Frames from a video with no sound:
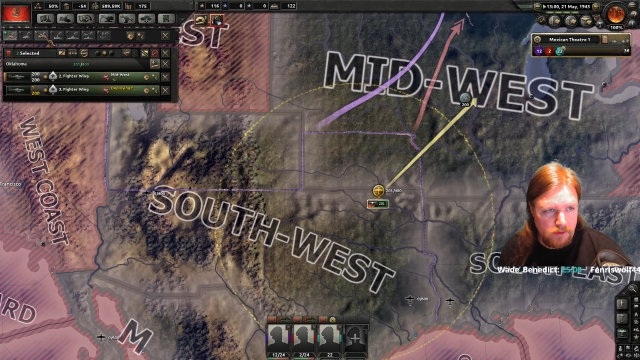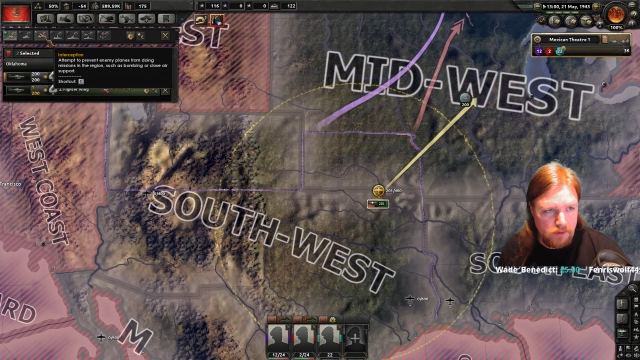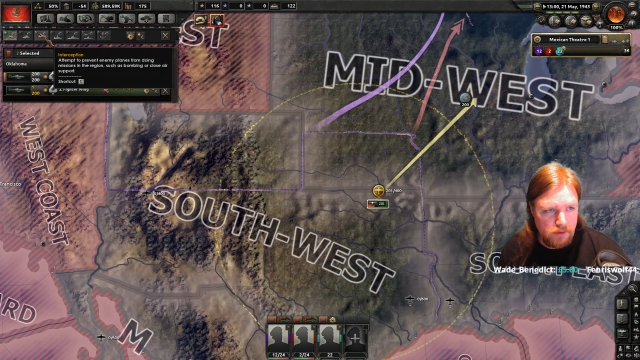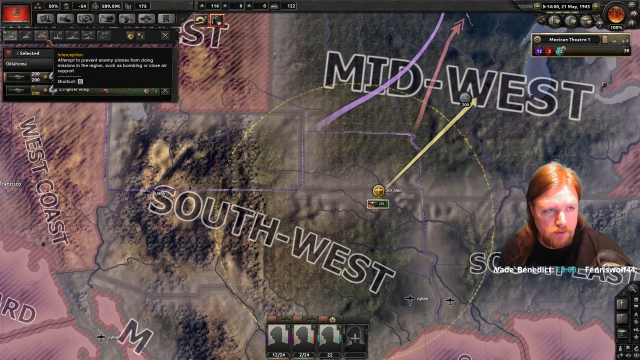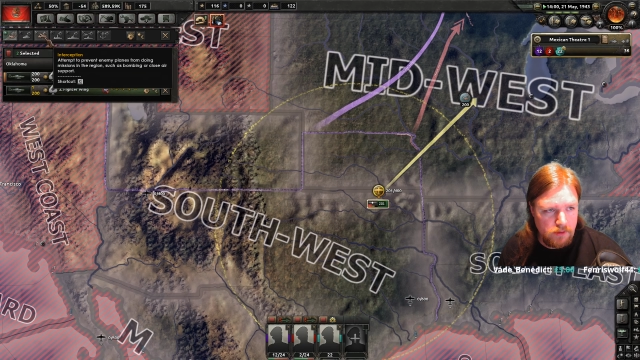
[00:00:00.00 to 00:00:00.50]

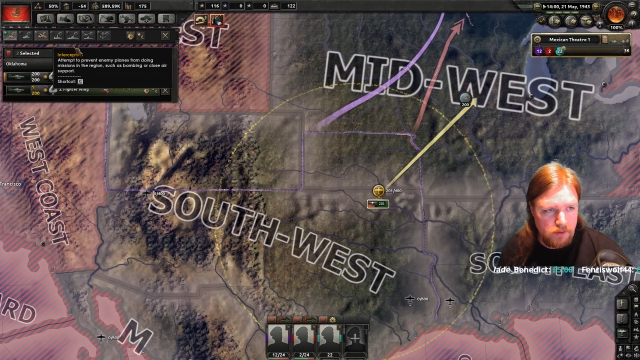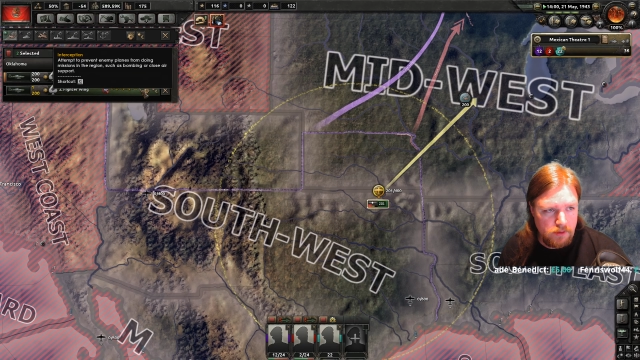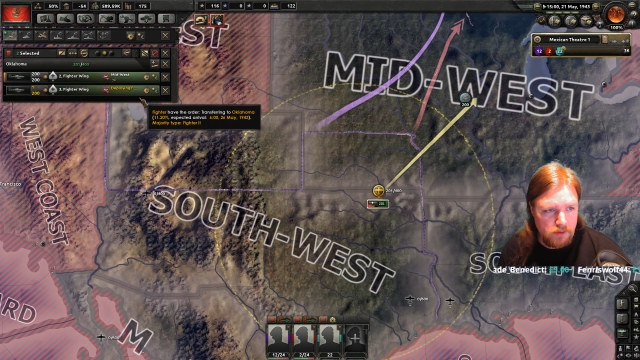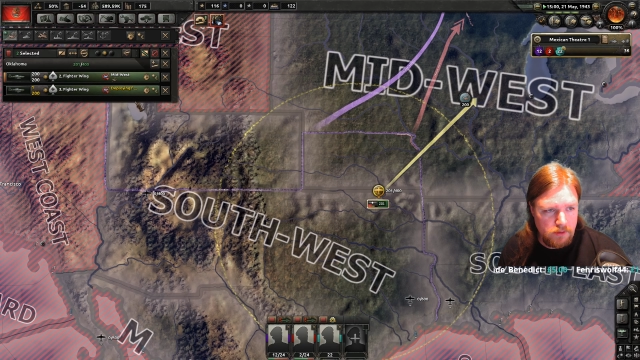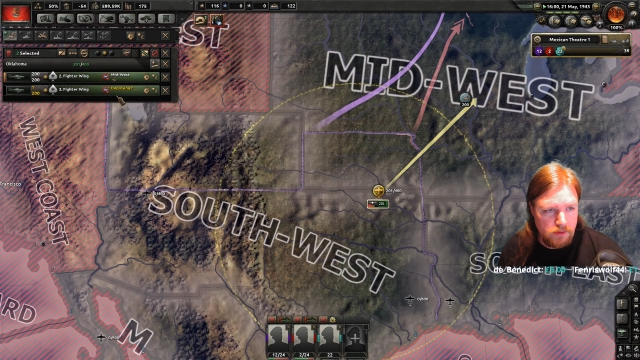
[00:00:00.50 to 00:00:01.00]

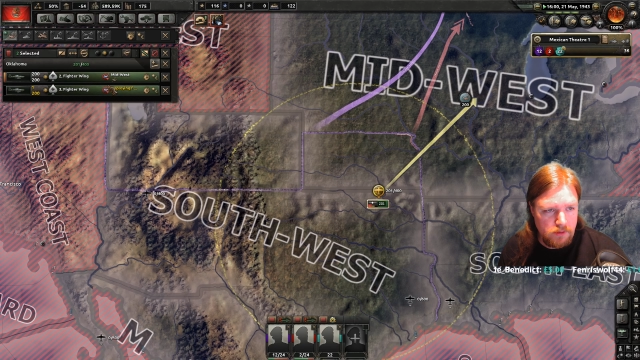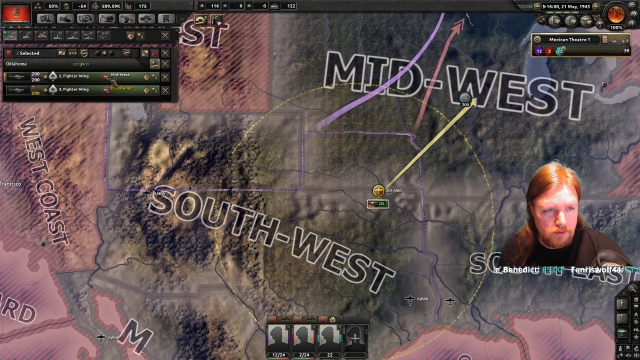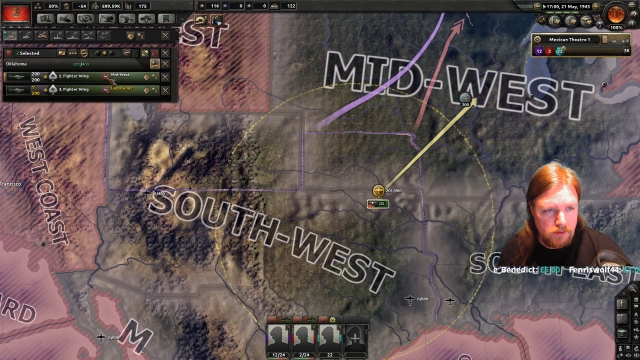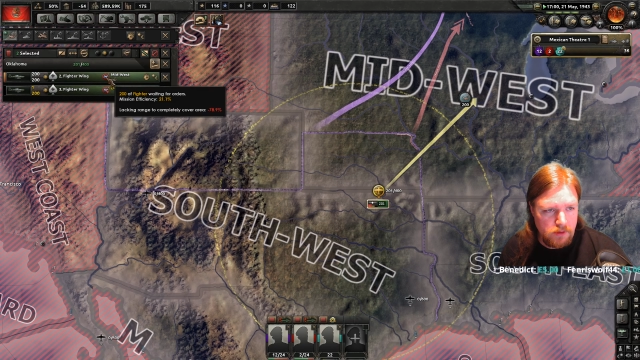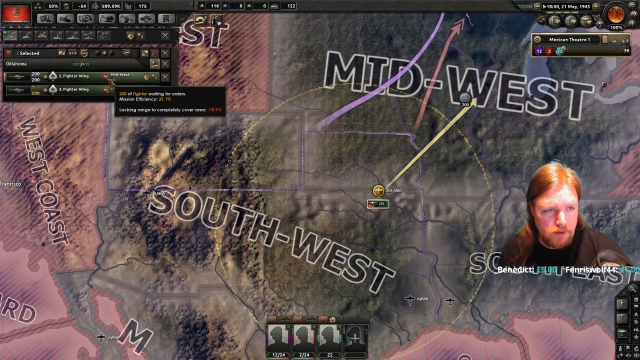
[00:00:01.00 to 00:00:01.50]

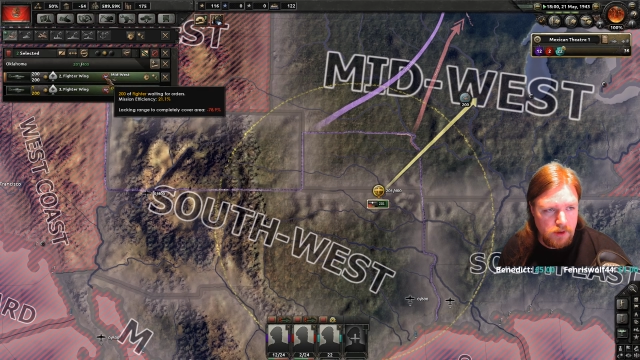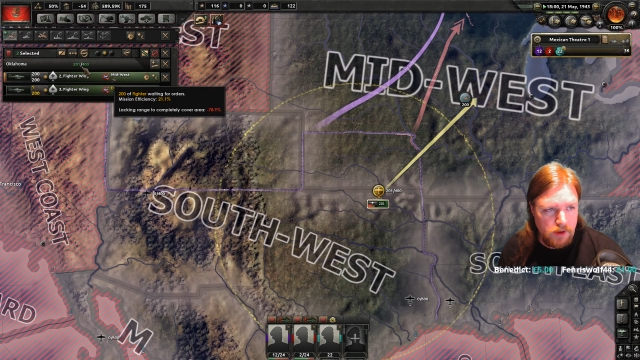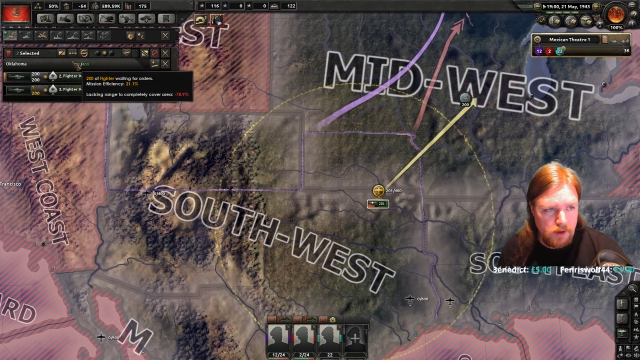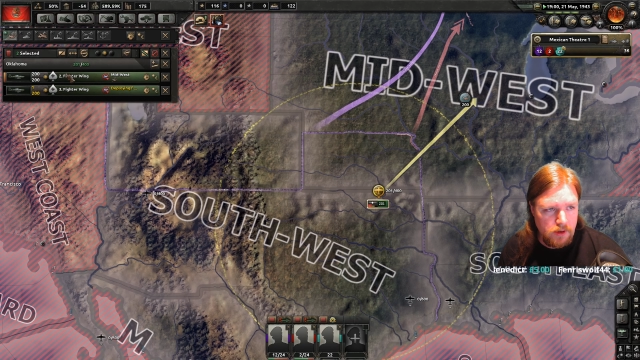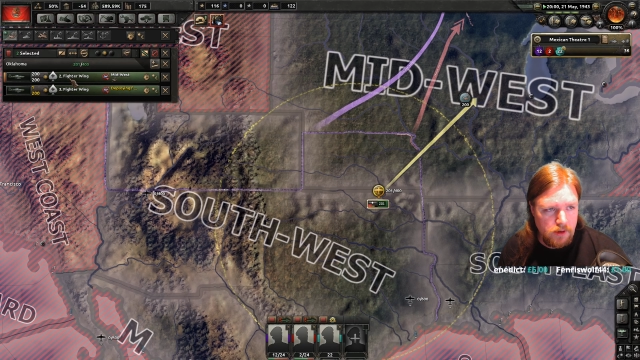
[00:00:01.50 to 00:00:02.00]

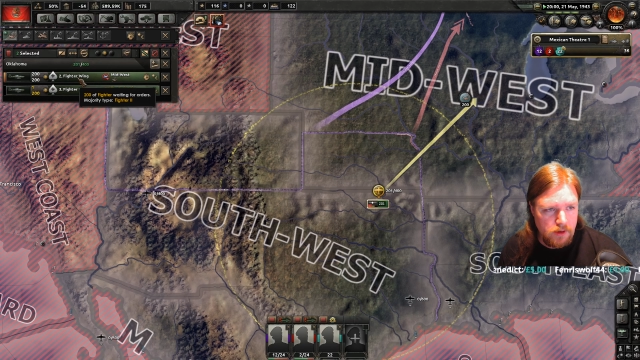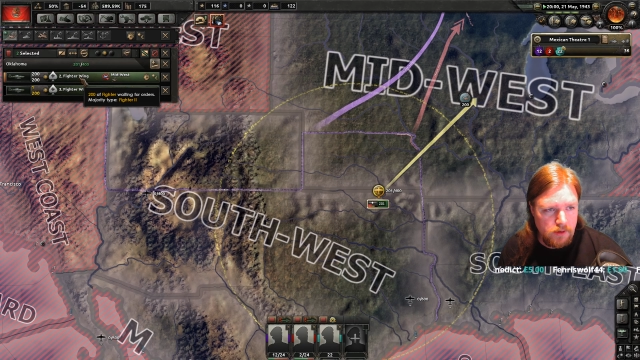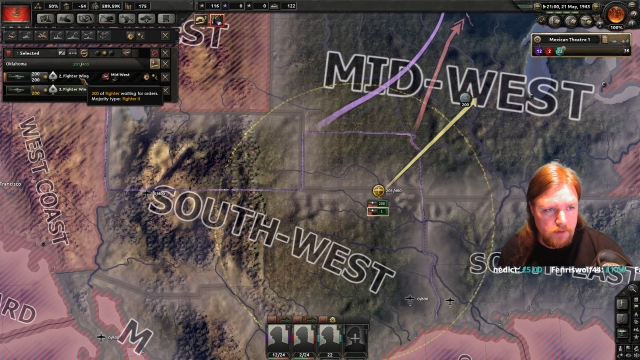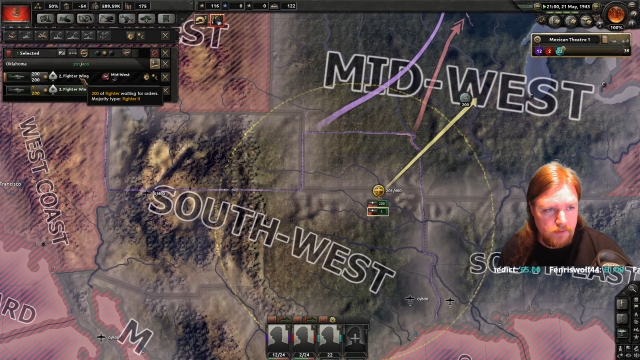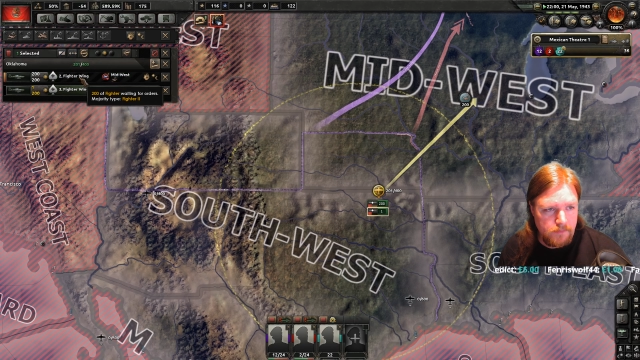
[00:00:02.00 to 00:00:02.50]

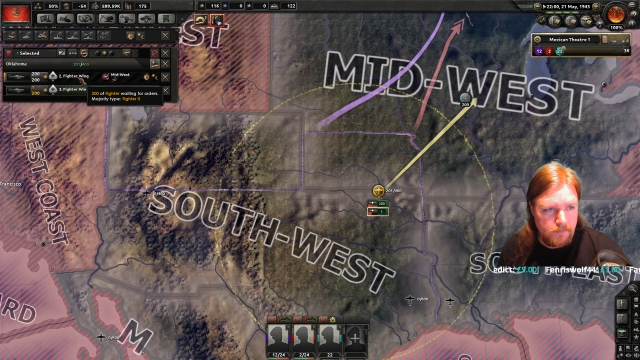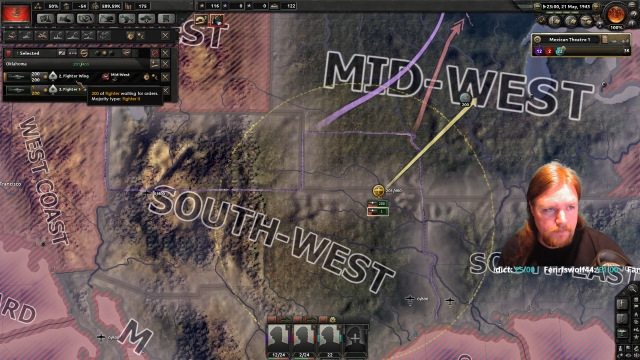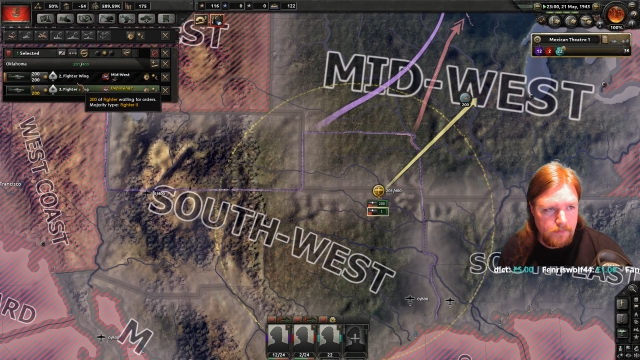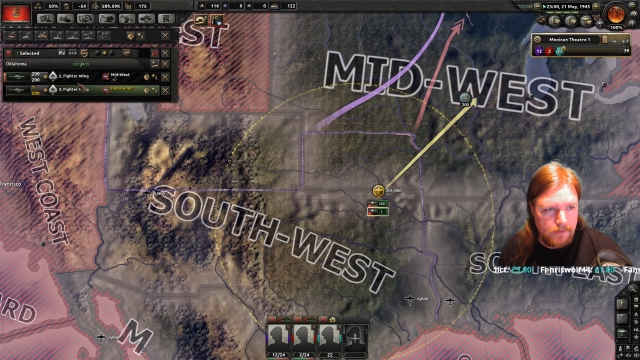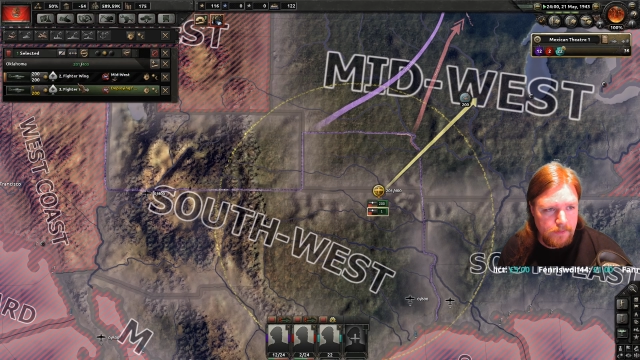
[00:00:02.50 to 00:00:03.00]

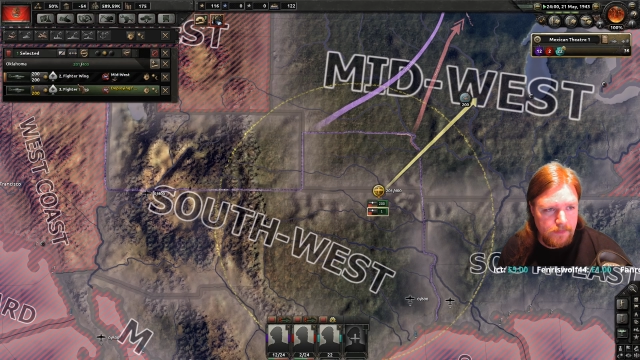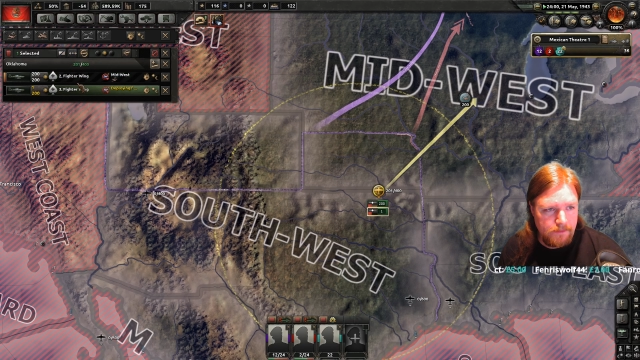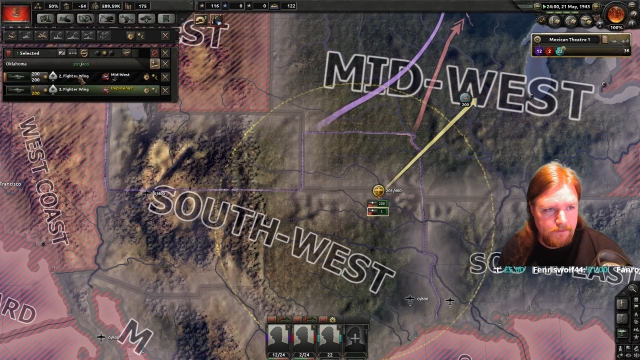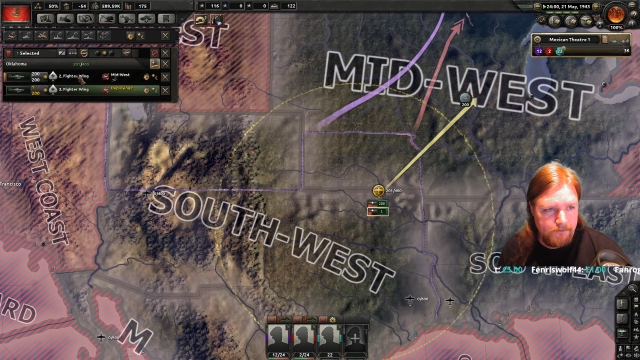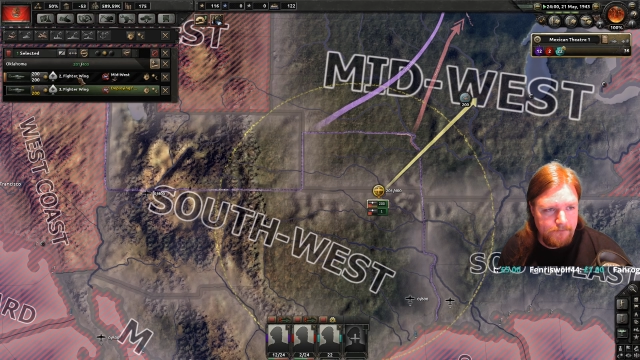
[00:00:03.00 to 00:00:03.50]

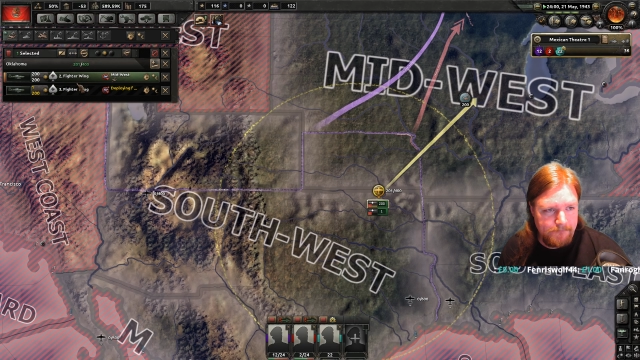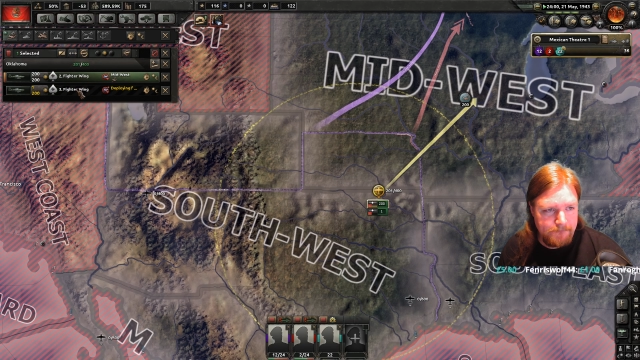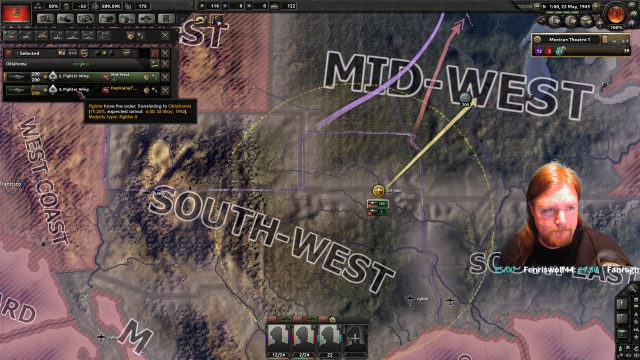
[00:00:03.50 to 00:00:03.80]
(no one is talking)